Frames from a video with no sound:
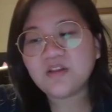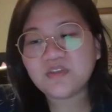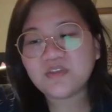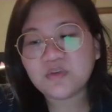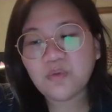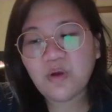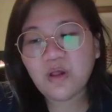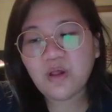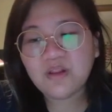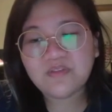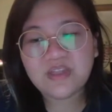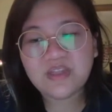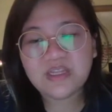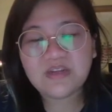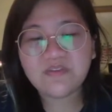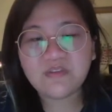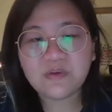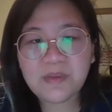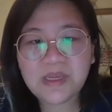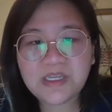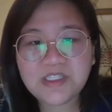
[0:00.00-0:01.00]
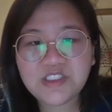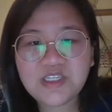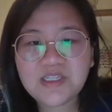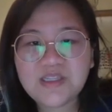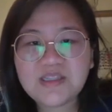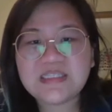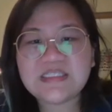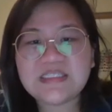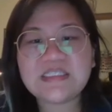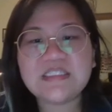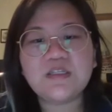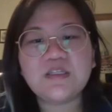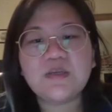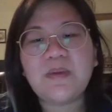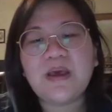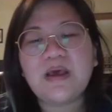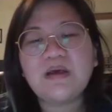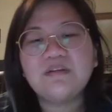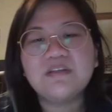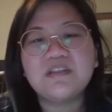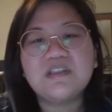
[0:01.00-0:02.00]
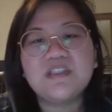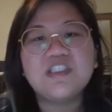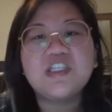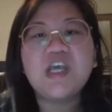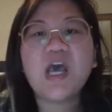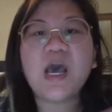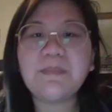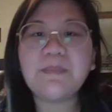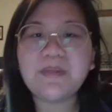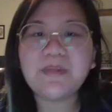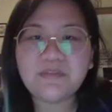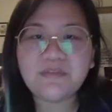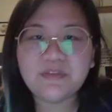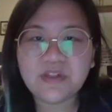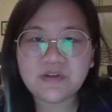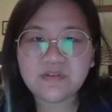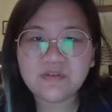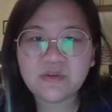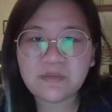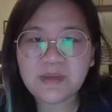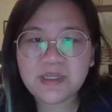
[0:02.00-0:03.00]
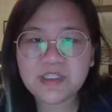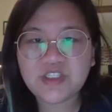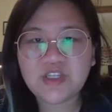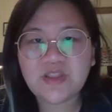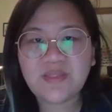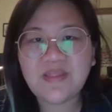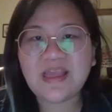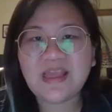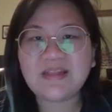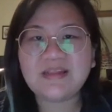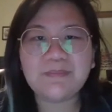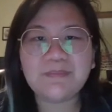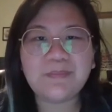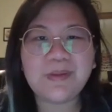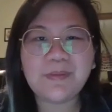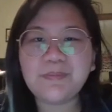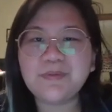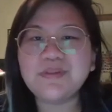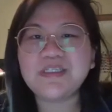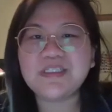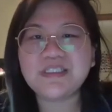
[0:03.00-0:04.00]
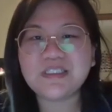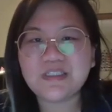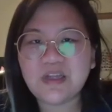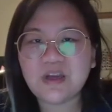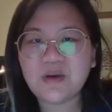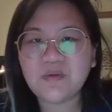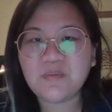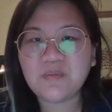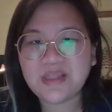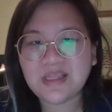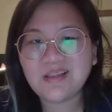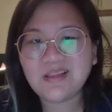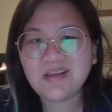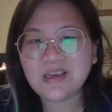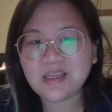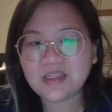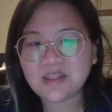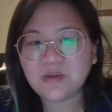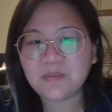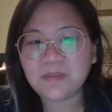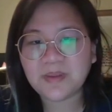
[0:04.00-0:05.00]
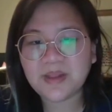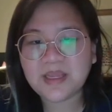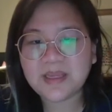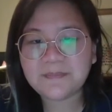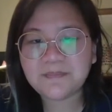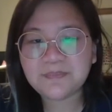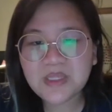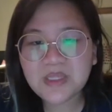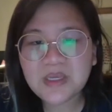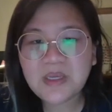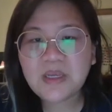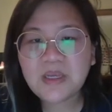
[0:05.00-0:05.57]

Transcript: through all of the information. This is about the top level information that people need to know when they look at their plan.